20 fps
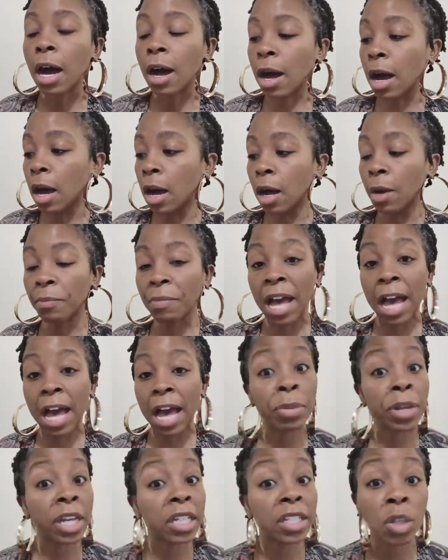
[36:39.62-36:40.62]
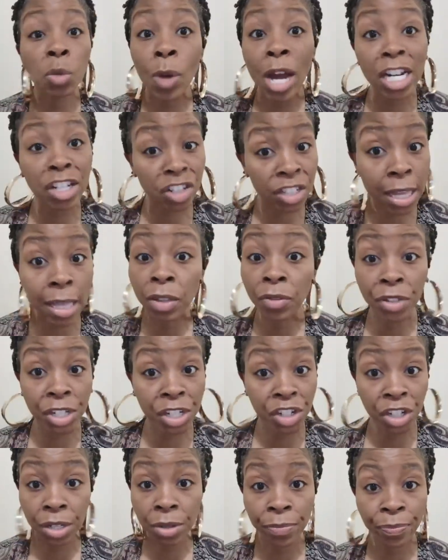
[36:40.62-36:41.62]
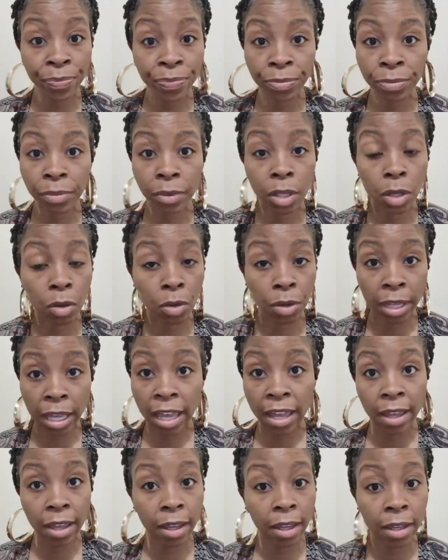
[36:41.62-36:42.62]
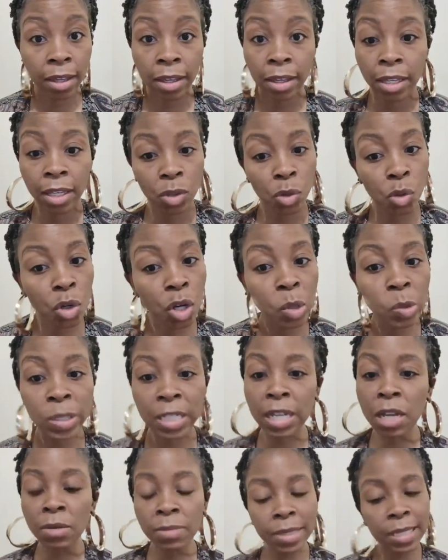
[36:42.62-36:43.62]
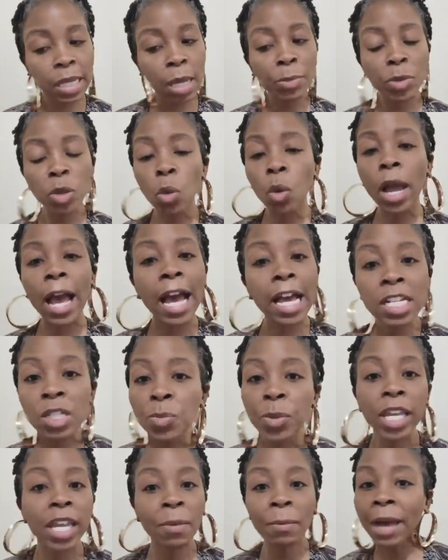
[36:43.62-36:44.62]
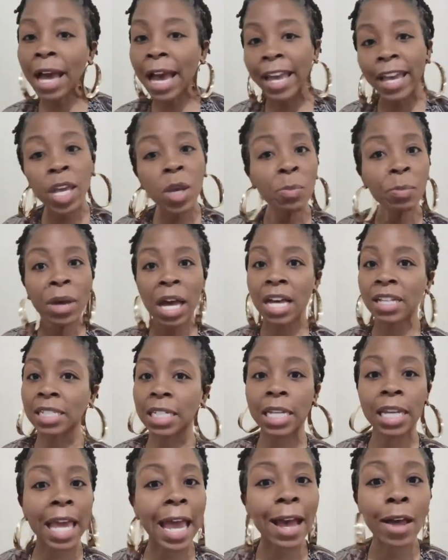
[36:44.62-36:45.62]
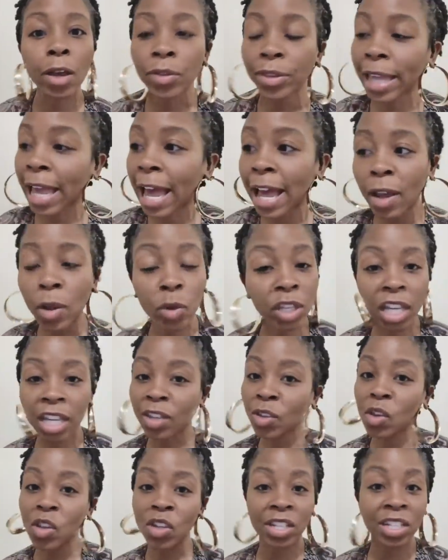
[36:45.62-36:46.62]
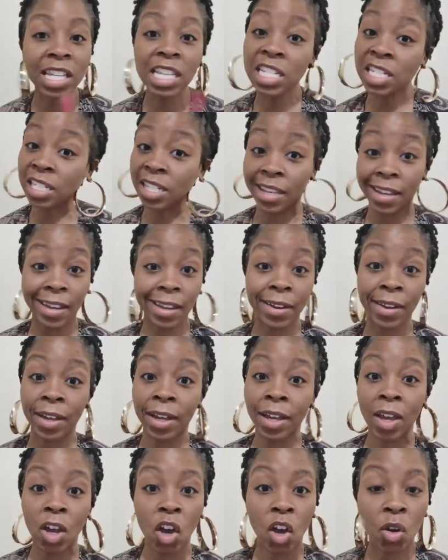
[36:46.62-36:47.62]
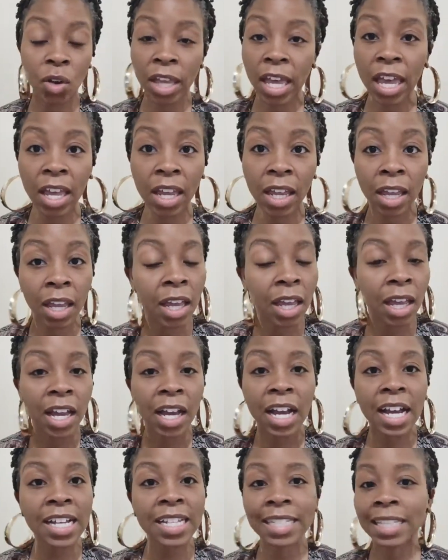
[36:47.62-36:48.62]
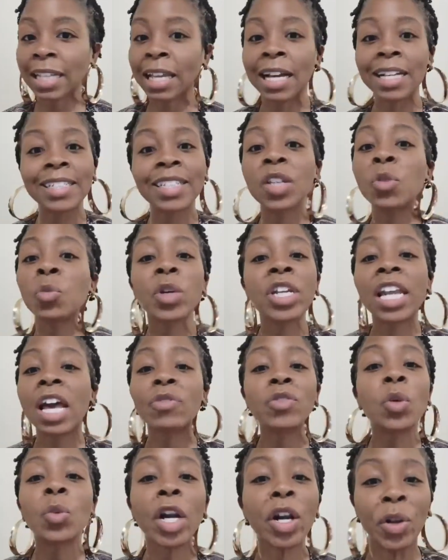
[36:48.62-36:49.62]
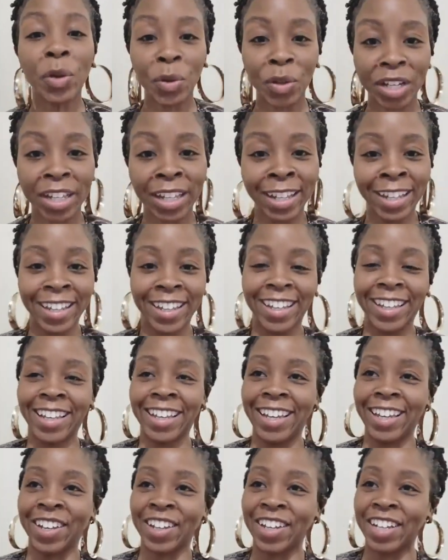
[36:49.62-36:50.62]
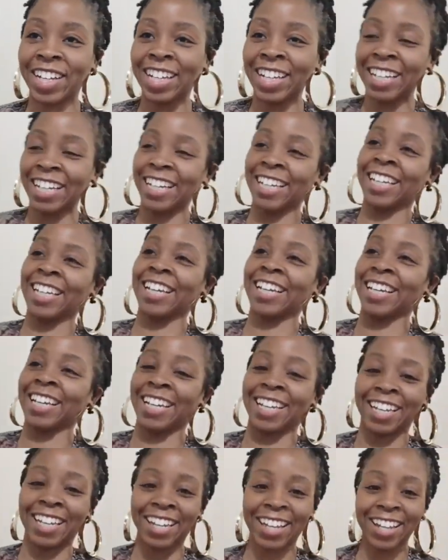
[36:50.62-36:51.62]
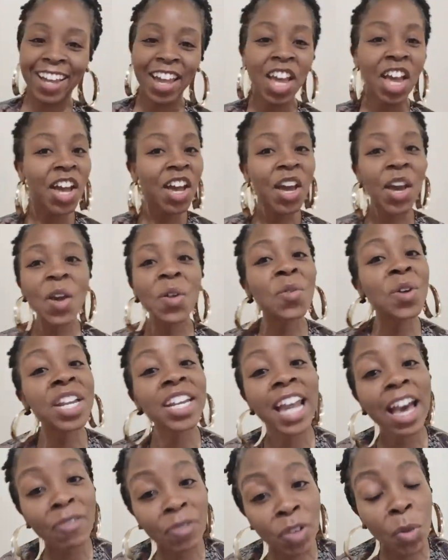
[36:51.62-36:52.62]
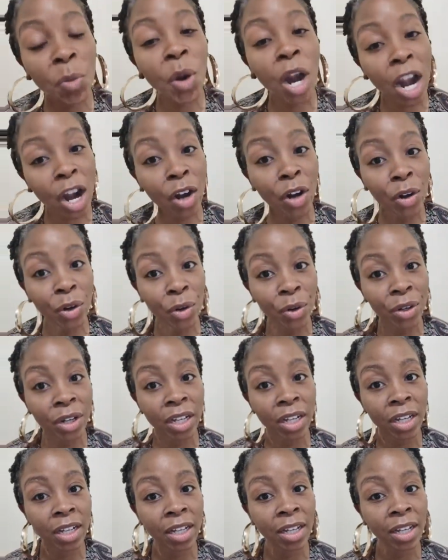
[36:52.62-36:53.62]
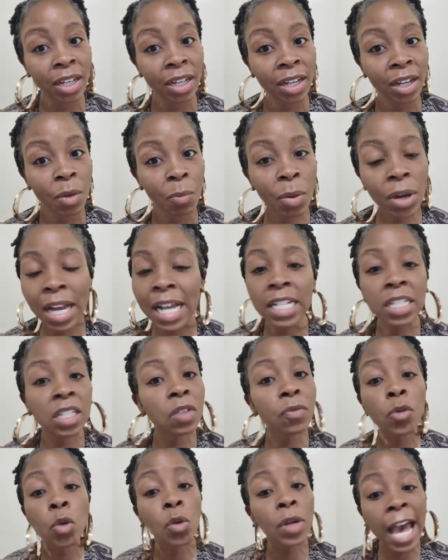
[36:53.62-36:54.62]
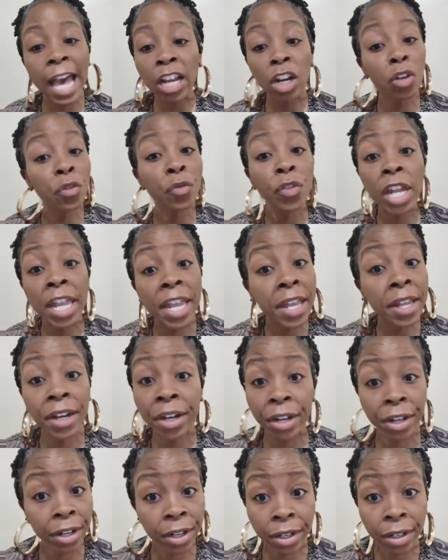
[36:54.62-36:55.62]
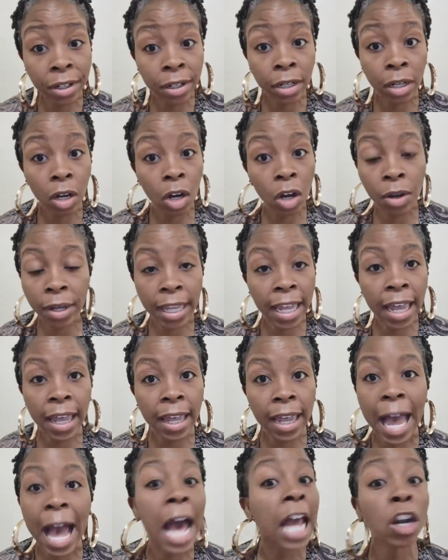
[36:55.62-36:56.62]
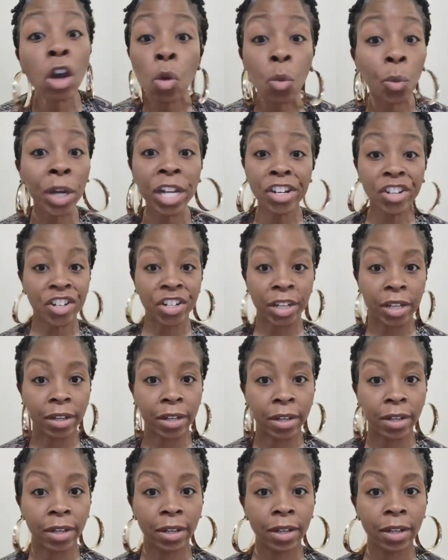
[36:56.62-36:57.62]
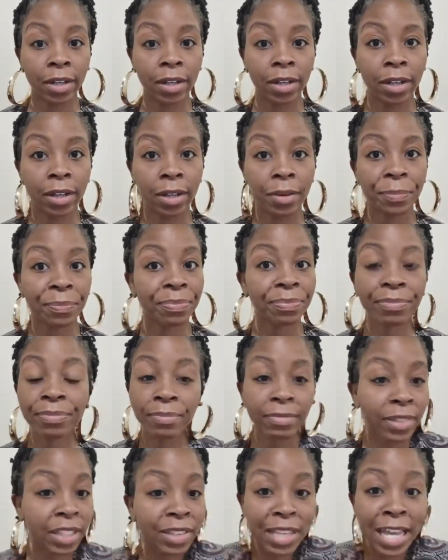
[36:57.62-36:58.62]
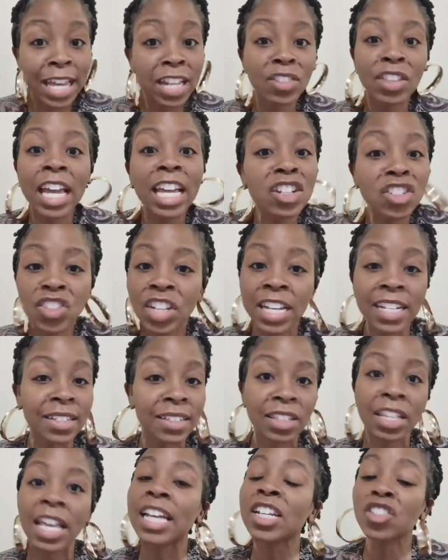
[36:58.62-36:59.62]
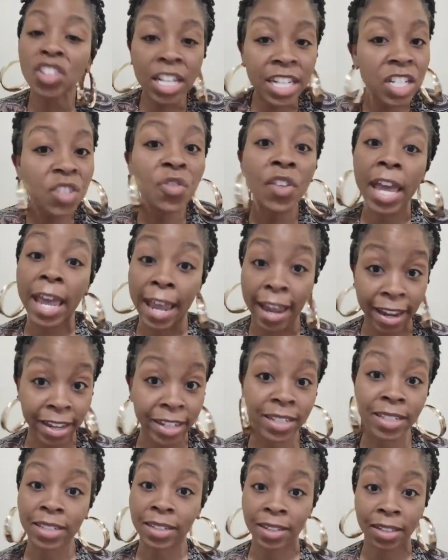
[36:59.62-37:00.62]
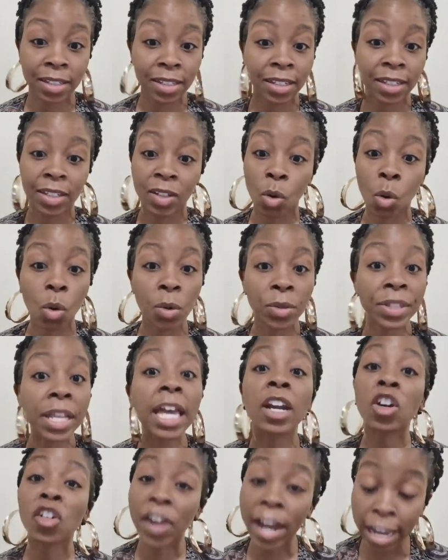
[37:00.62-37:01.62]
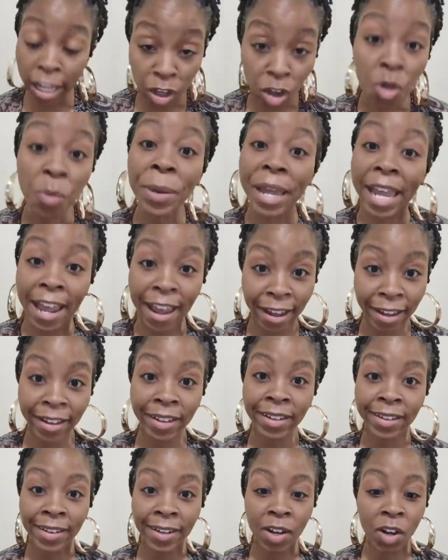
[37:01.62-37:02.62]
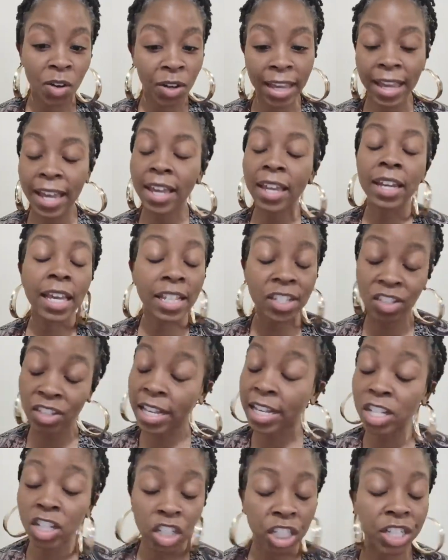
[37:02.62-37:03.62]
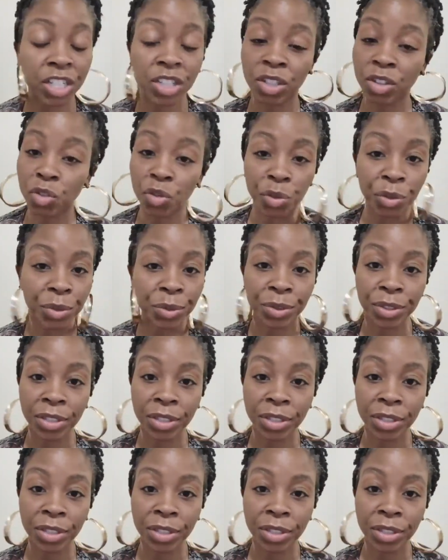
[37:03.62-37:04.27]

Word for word: Um, I barely watch television. Okay. You know, some some of you guys be in my inbox. I mean, I don't I don't think listen, okay? Cause cause it would never work. it would never work. Because if you're not a reader, okay, I don't want you. That that's just that's just facts. That'll crack your back. Okay? And that's that's just the truth.